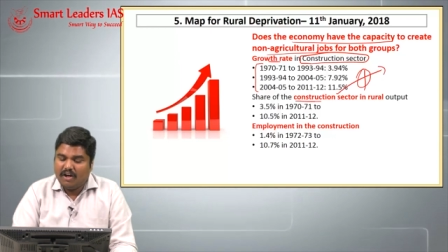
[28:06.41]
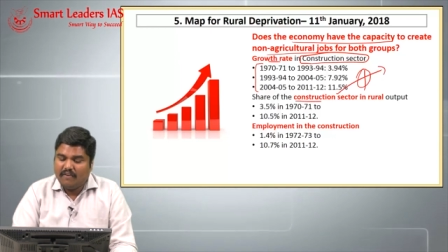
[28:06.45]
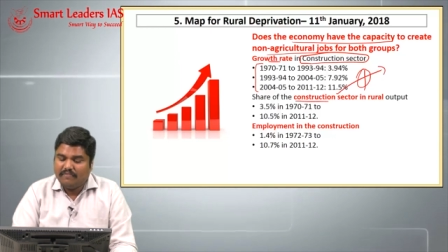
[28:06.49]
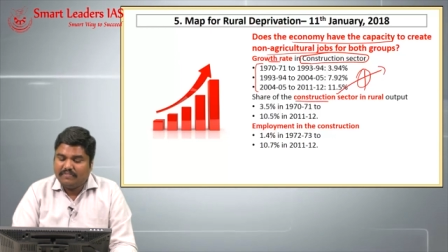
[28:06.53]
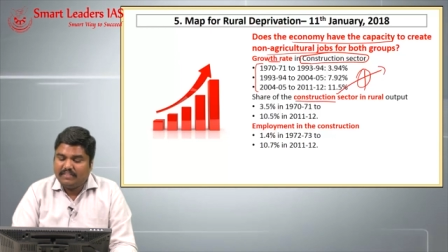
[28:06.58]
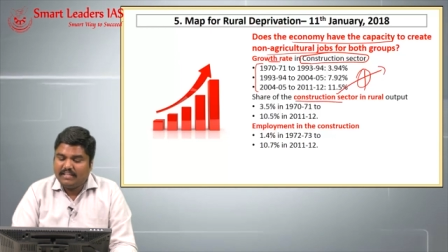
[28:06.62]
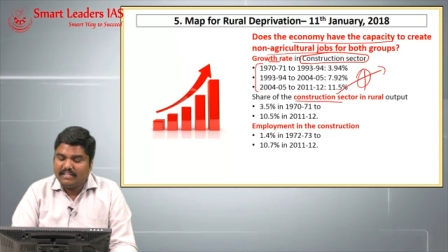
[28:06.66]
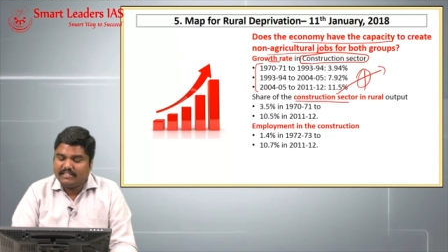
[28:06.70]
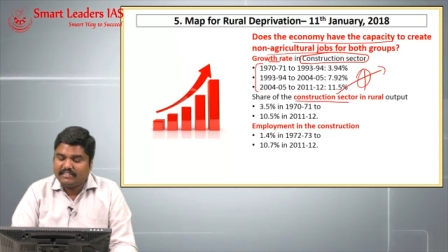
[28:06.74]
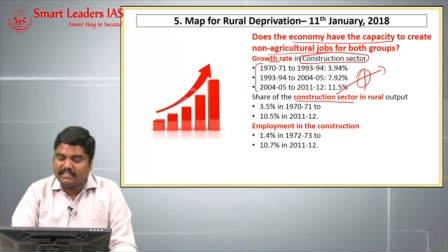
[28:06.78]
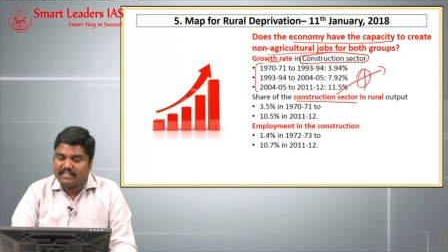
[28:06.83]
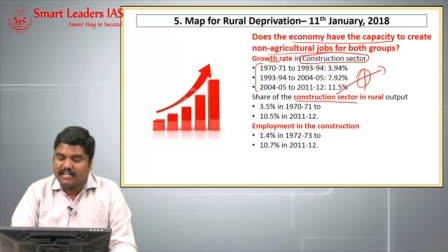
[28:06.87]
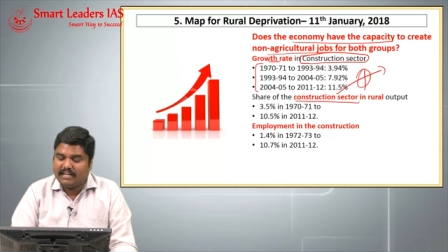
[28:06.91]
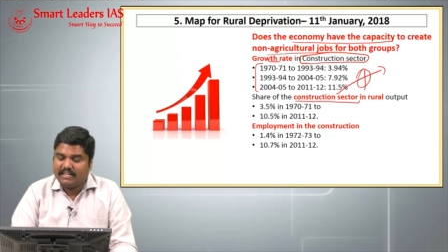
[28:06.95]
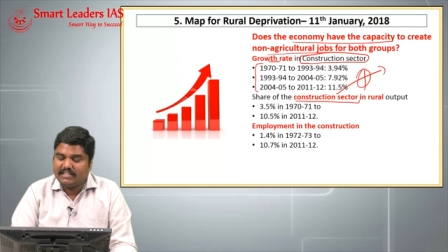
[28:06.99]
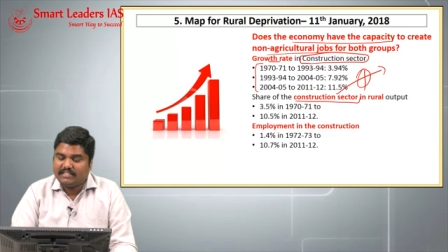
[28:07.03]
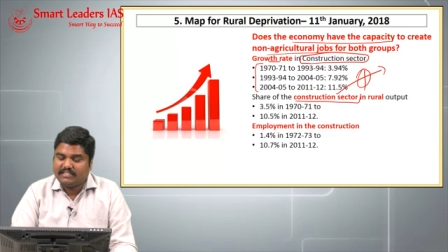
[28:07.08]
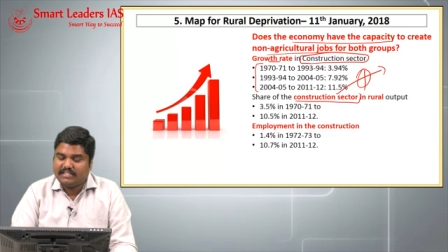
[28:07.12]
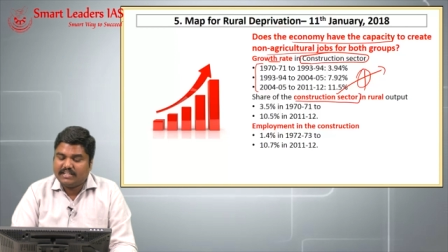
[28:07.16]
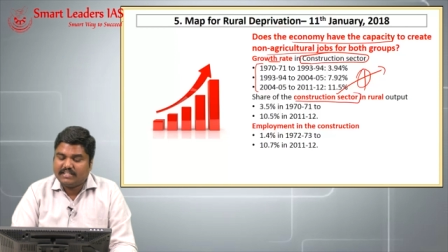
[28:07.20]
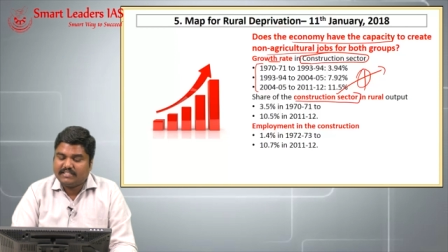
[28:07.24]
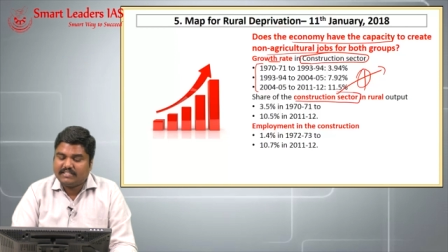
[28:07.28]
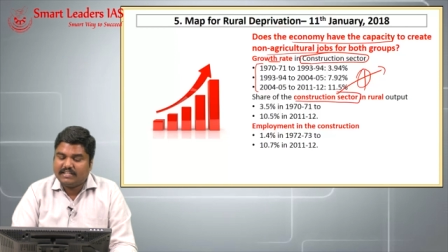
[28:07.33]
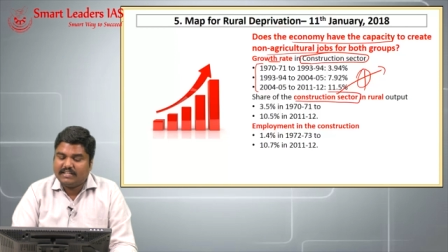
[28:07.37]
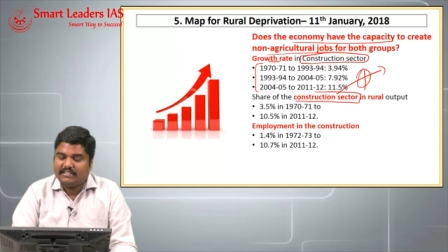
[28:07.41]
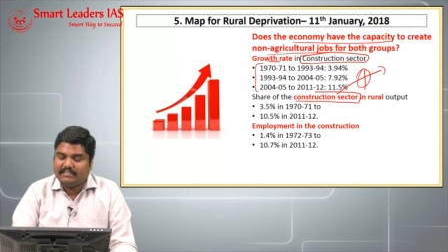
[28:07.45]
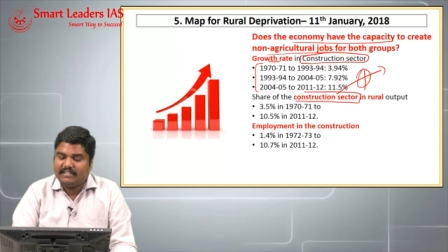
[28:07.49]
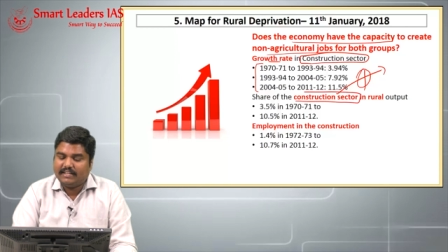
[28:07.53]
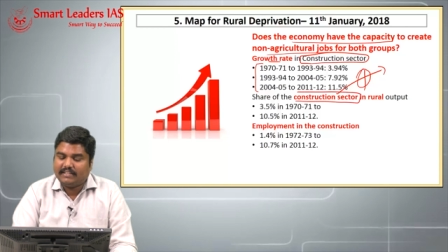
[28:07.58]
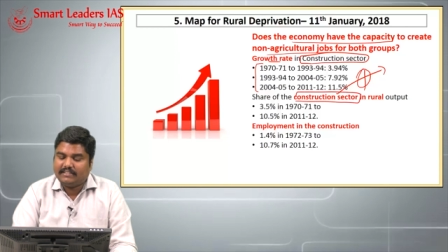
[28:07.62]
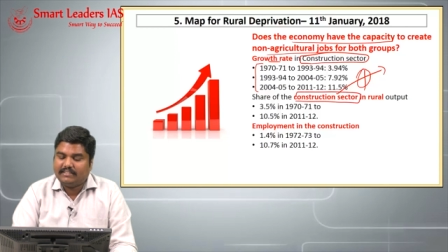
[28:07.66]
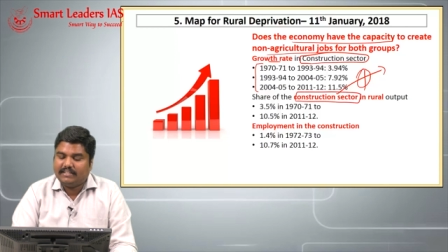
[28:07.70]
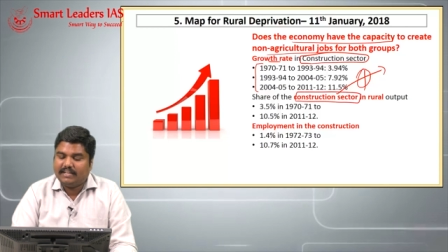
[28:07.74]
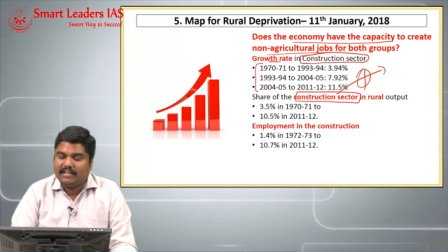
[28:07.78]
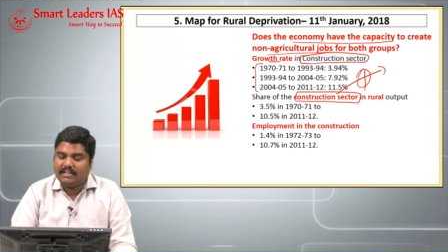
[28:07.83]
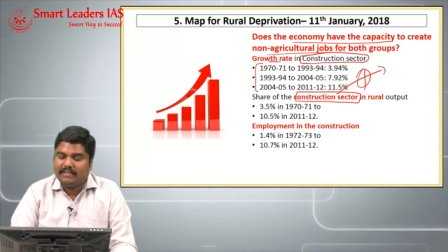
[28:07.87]
of this constructional
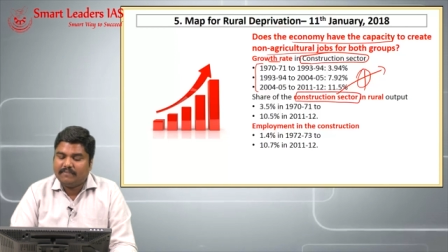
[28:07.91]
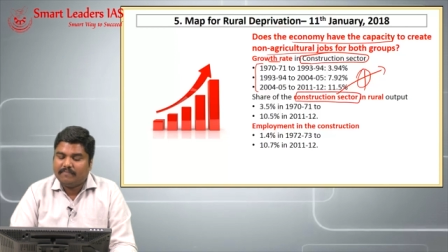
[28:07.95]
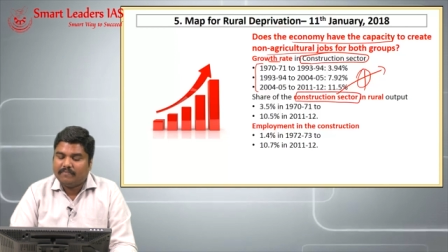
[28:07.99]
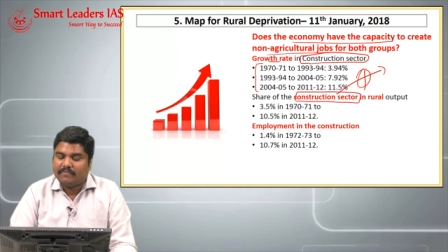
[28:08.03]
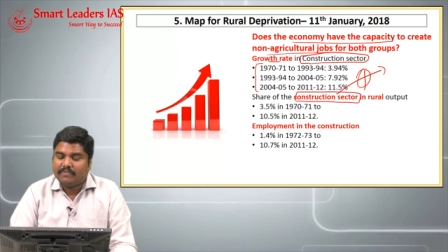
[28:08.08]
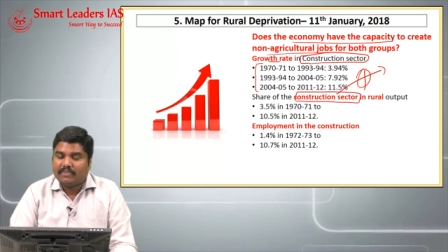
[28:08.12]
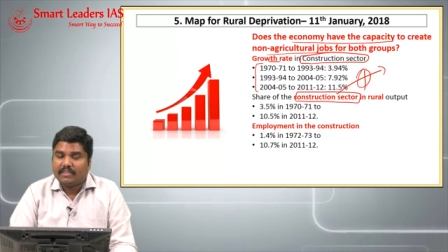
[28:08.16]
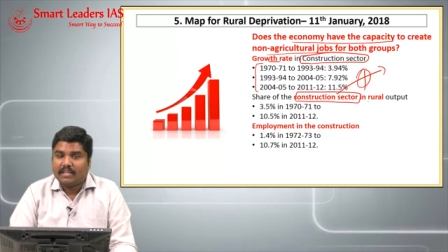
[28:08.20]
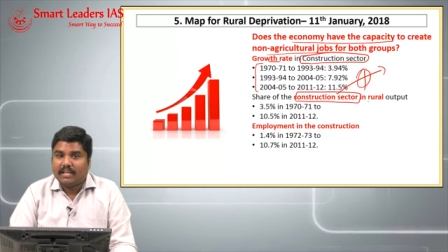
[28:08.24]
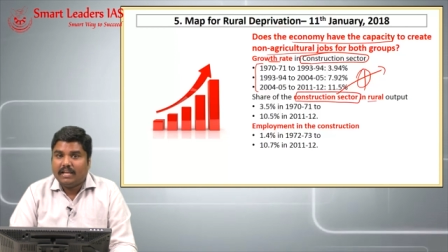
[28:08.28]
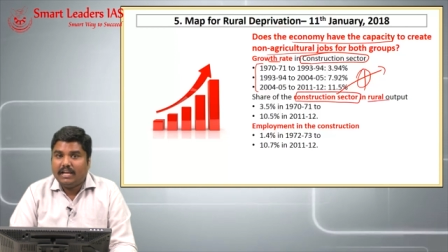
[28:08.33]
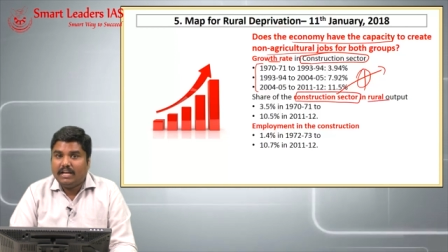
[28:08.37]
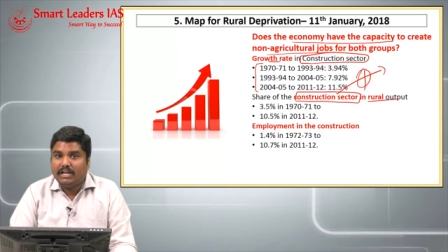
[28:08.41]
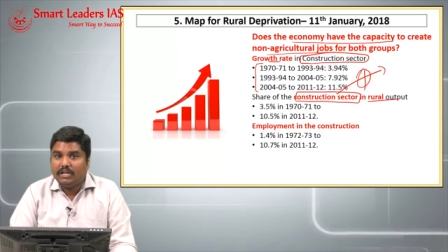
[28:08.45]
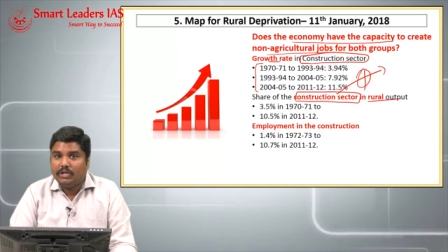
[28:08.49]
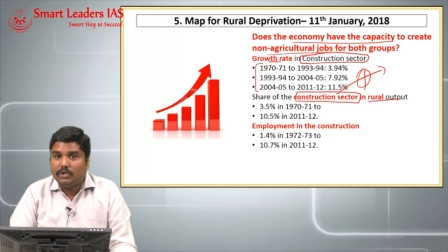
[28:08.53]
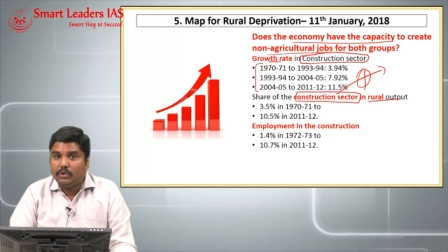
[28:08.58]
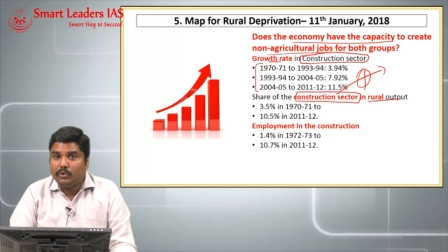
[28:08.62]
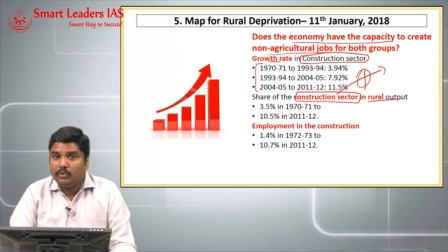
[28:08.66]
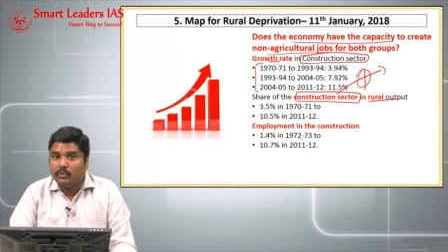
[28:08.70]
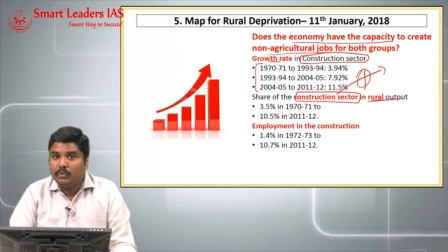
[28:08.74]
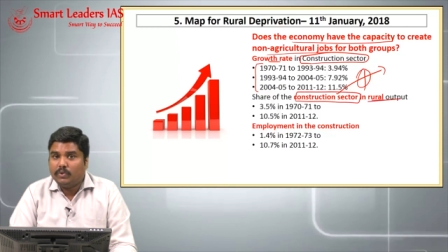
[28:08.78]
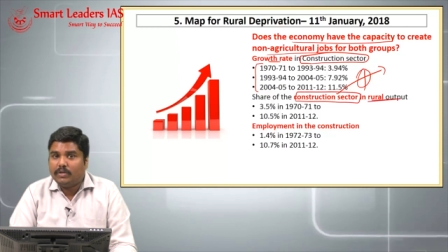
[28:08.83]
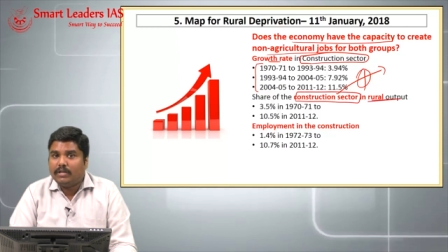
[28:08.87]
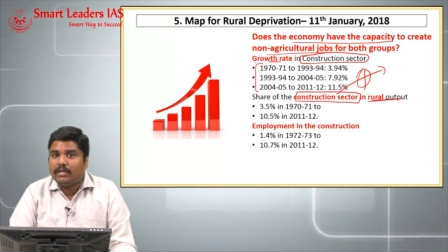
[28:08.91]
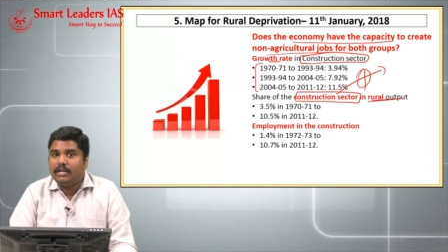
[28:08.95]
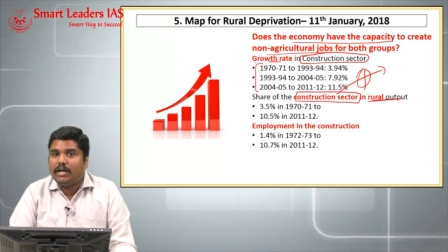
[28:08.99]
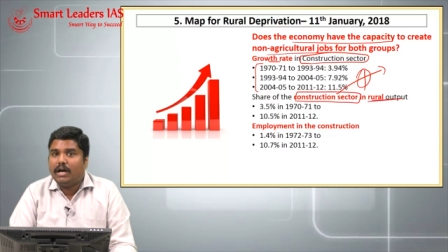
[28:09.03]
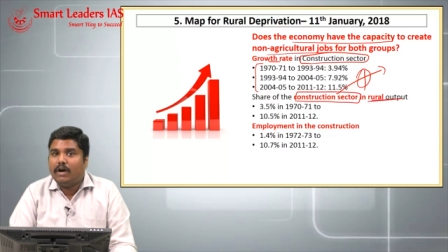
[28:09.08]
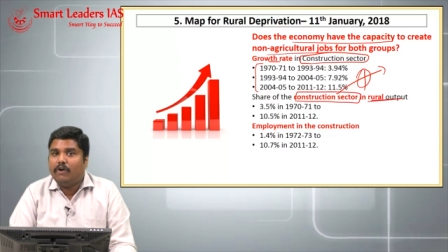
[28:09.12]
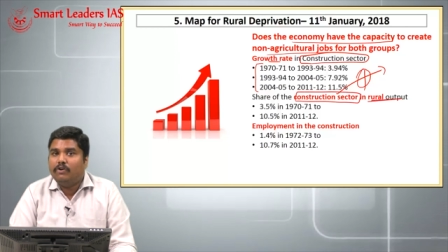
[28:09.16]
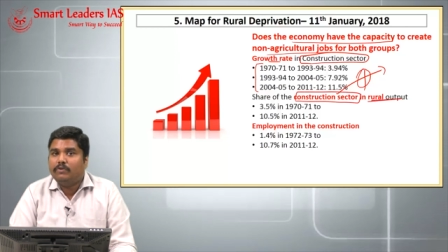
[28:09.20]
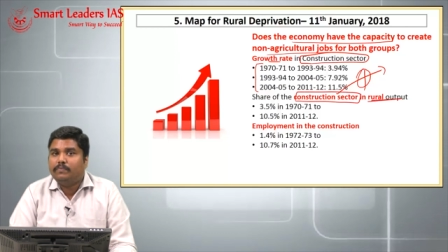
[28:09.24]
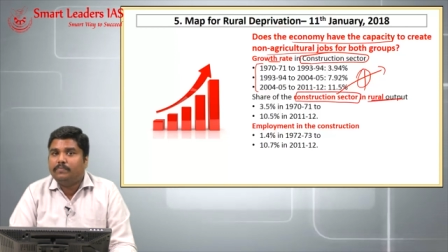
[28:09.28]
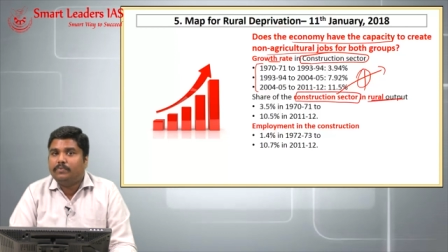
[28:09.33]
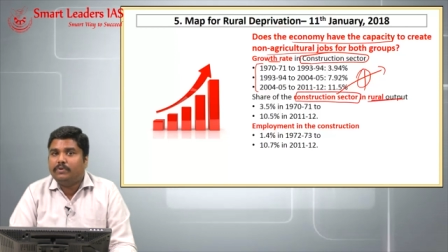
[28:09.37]
sector in rural
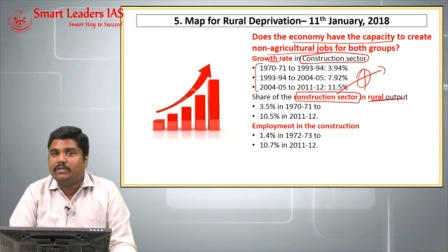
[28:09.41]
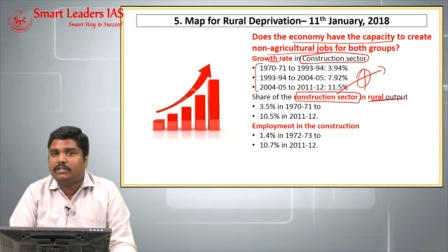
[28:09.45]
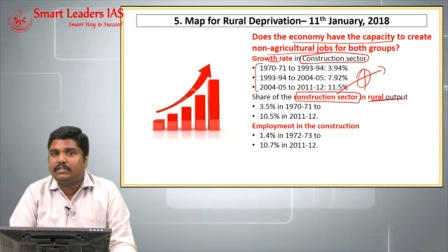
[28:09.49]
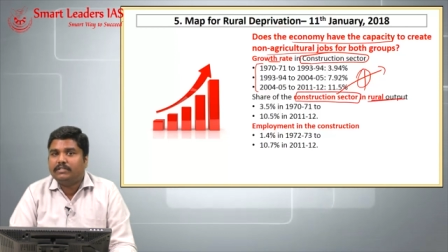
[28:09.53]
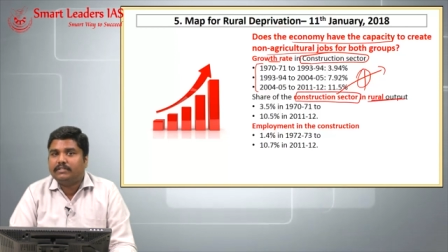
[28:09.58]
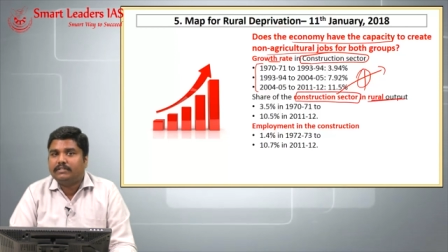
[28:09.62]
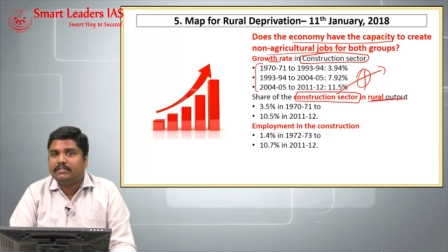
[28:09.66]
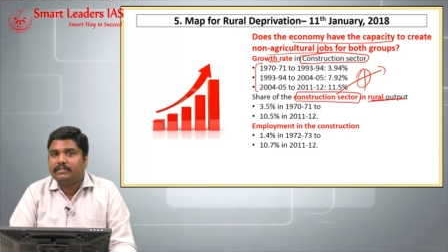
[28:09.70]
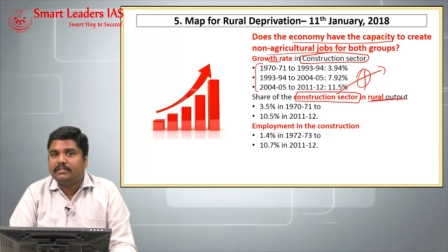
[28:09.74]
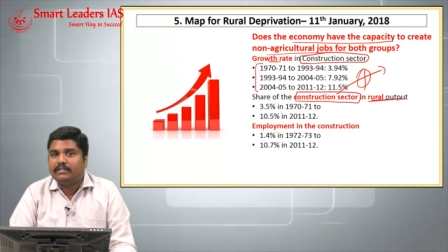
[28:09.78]
output,